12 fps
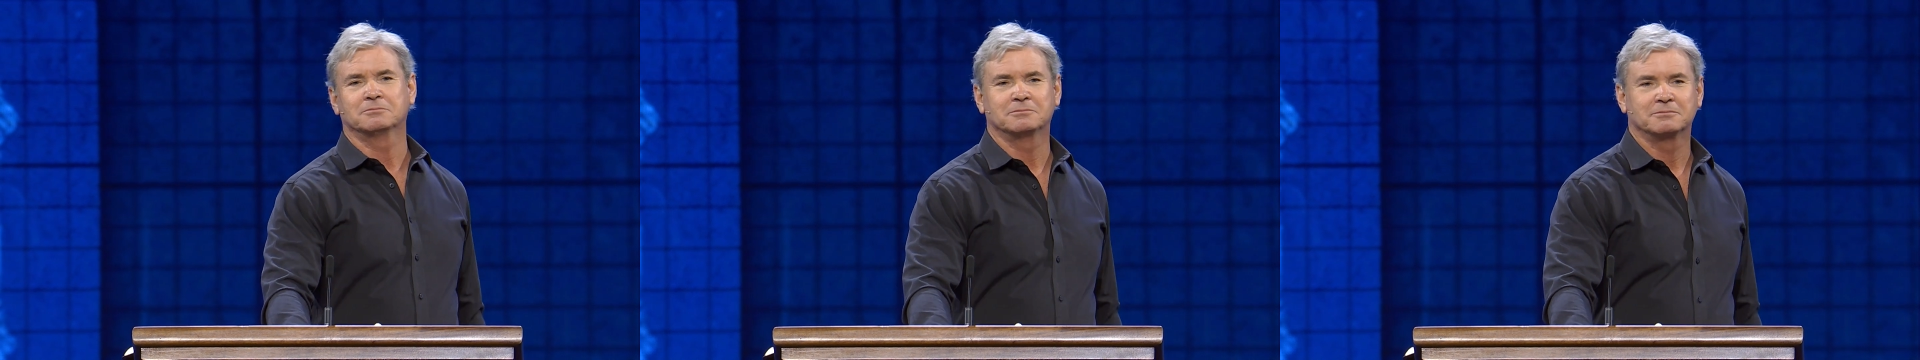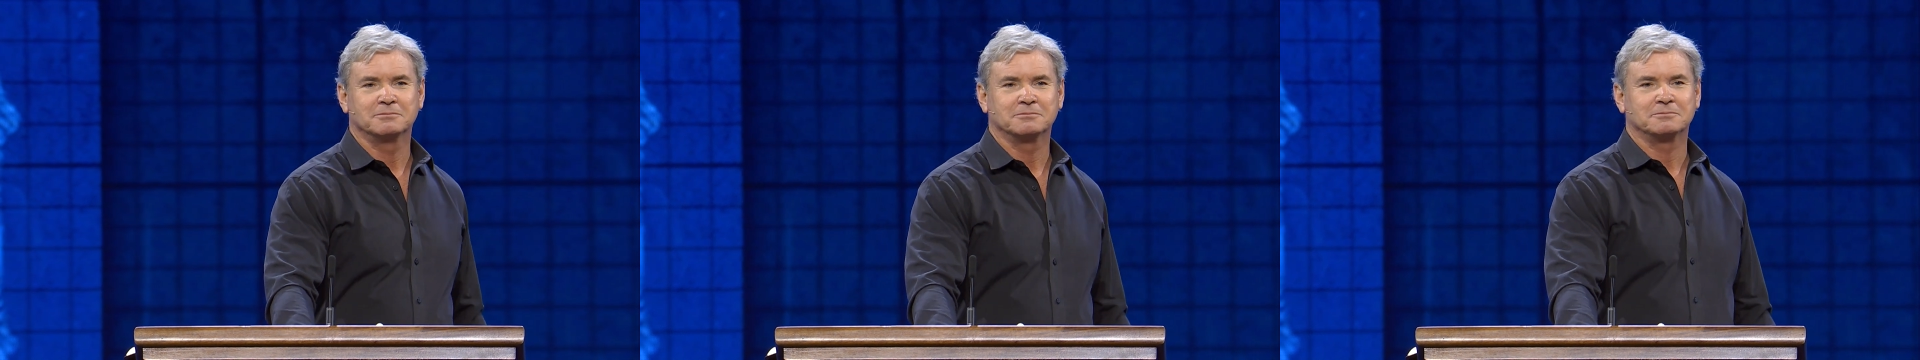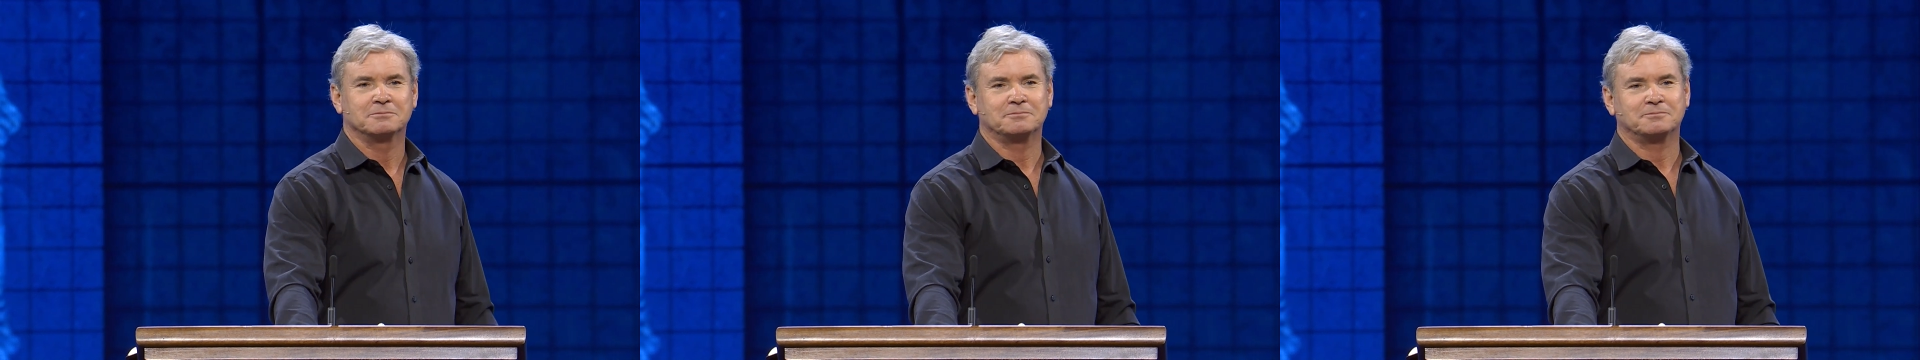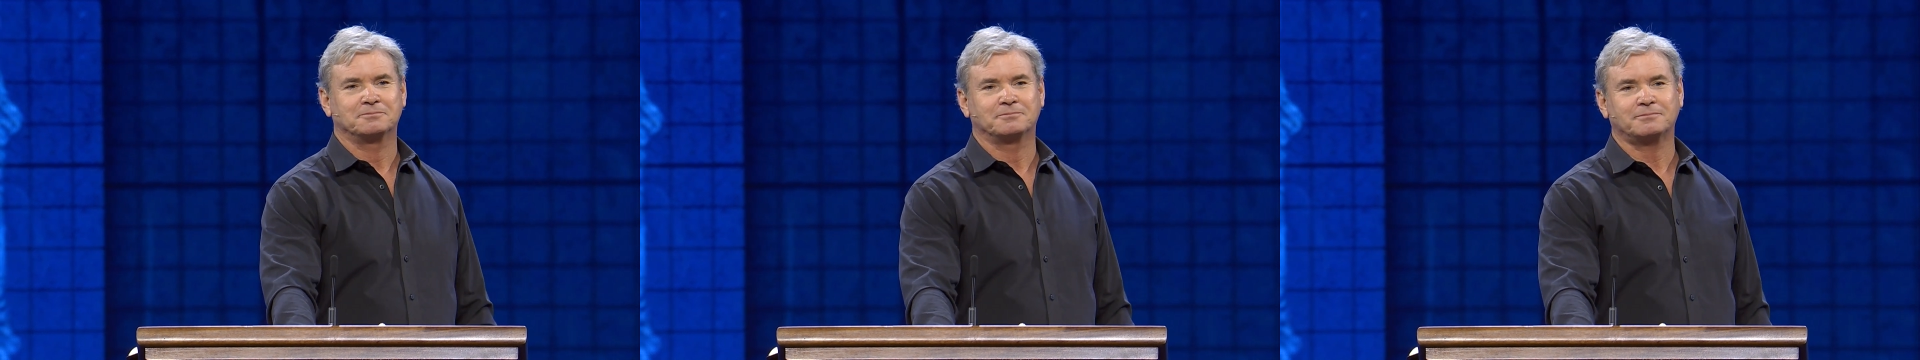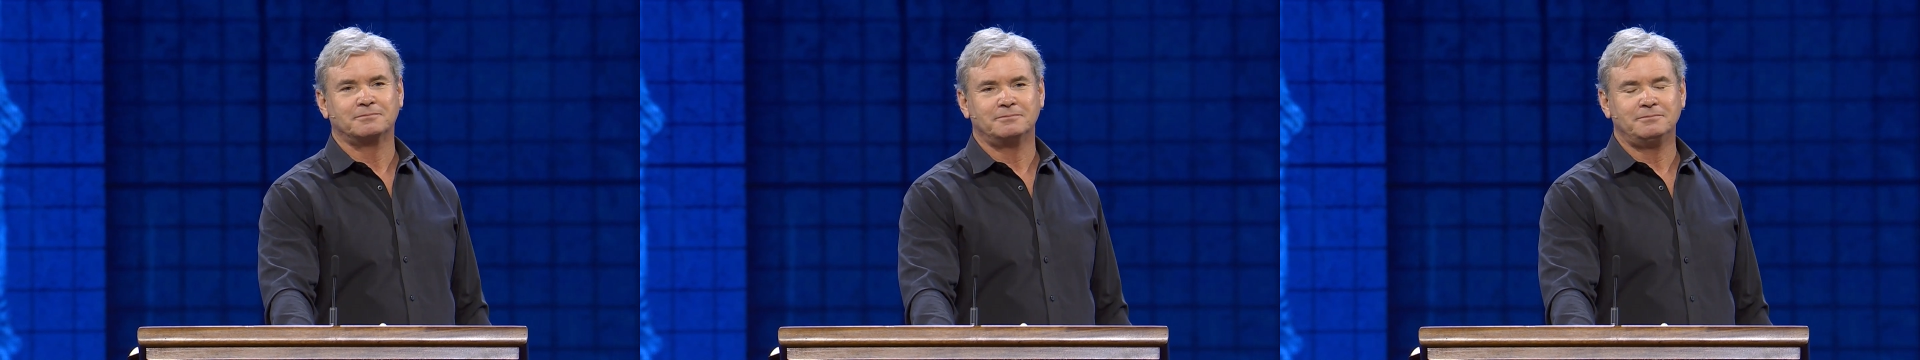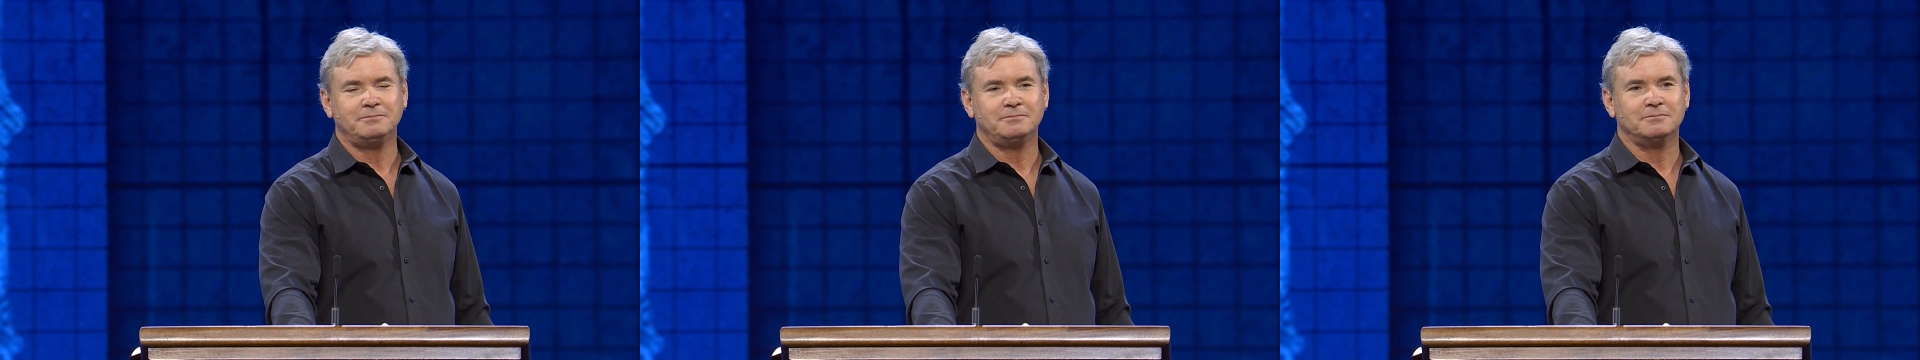
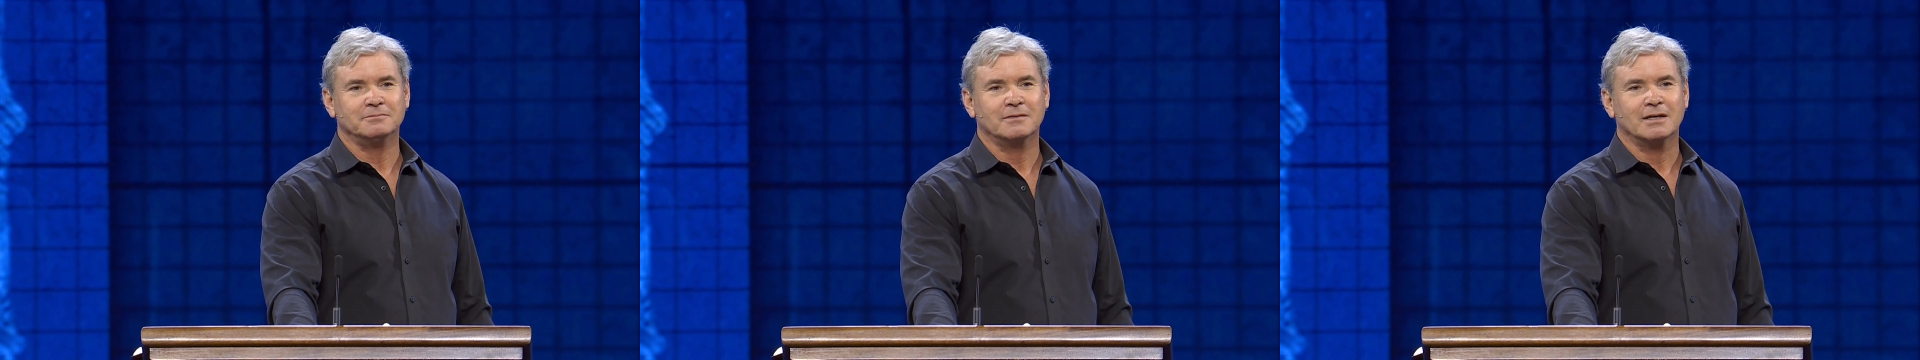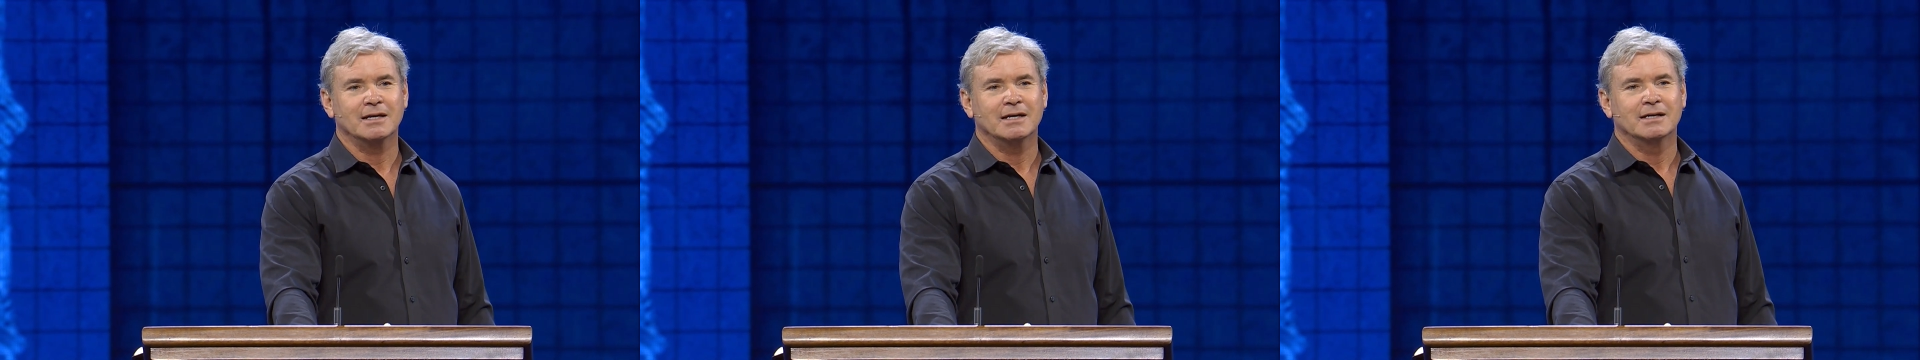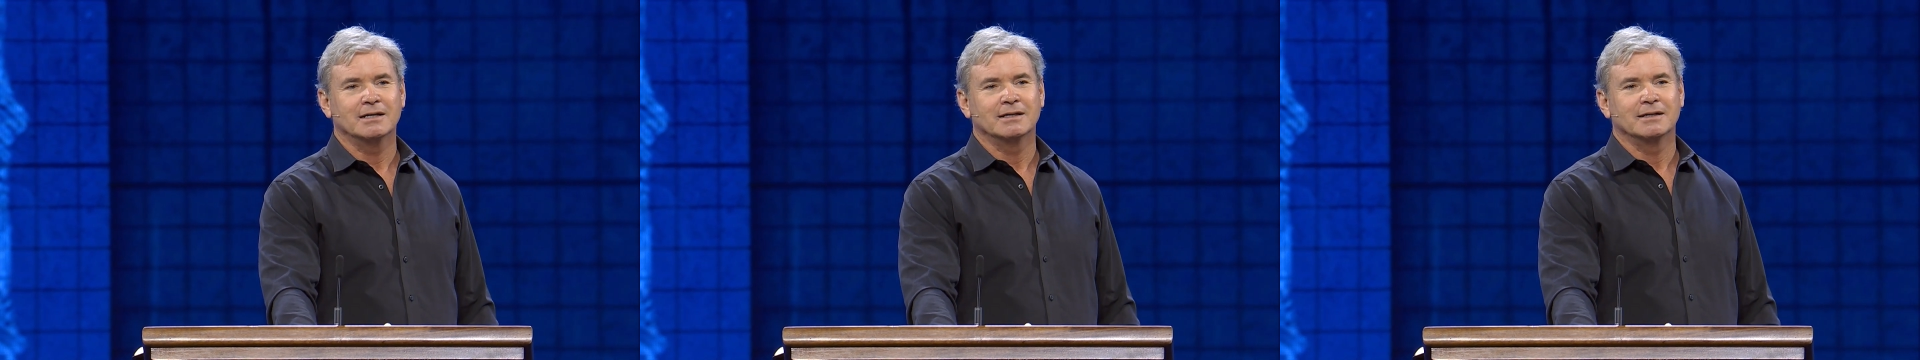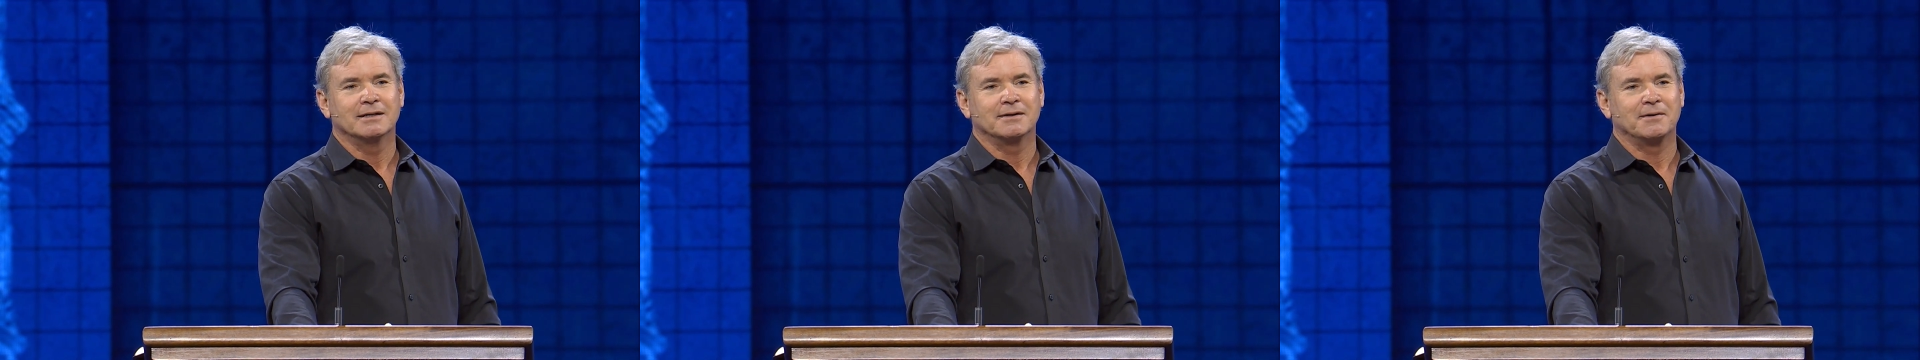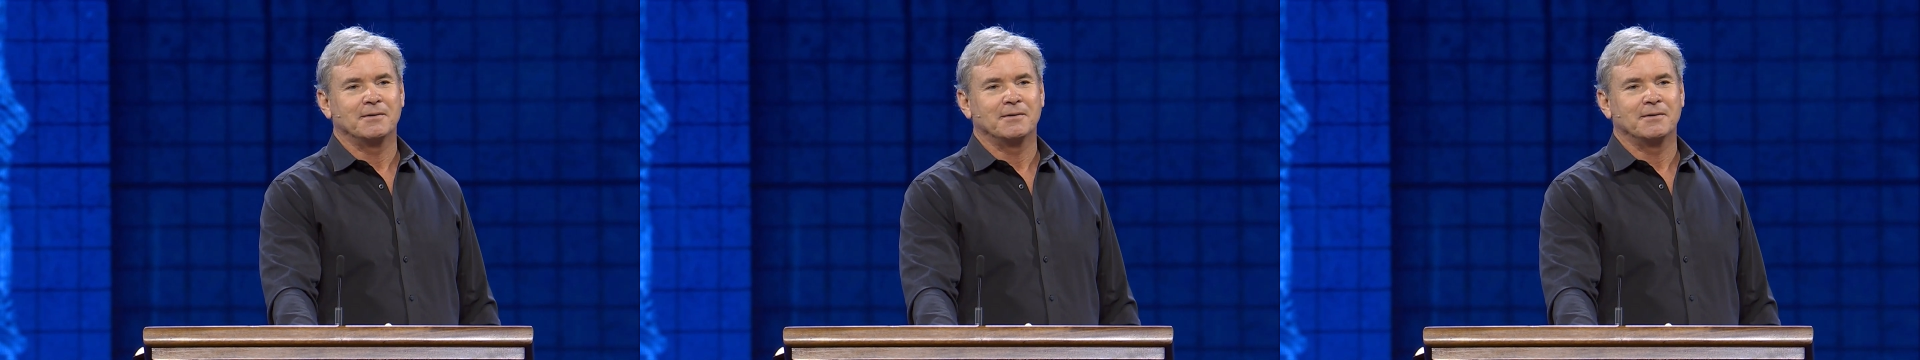(no one is talking)